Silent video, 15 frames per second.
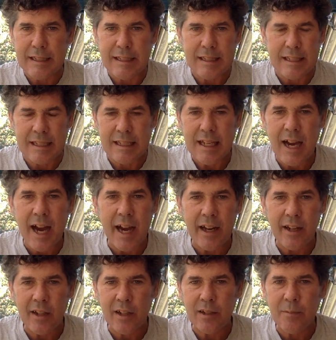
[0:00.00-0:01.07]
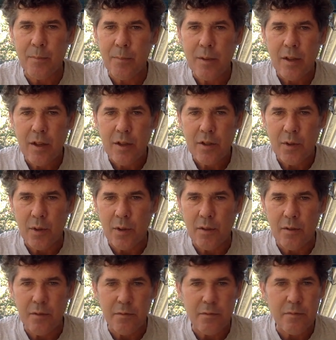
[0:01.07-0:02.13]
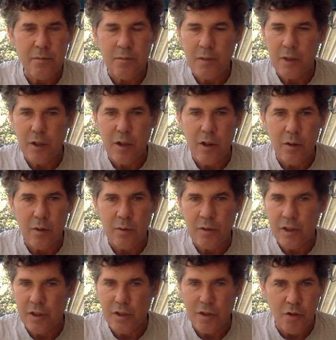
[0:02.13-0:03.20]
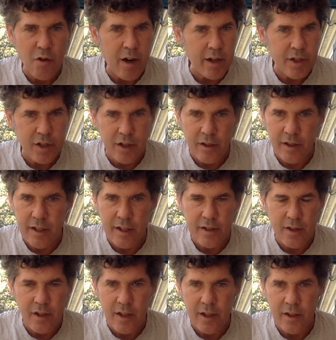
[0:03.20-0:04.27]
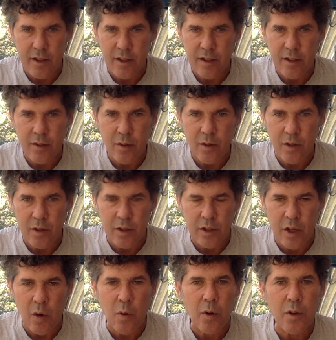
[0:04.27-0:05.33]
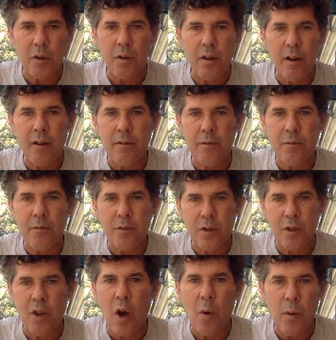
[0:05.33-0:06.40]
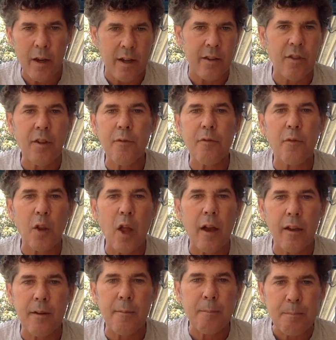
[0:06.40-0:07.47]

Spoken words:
this entire sort of, destruction that's in the order of Noah and the flood.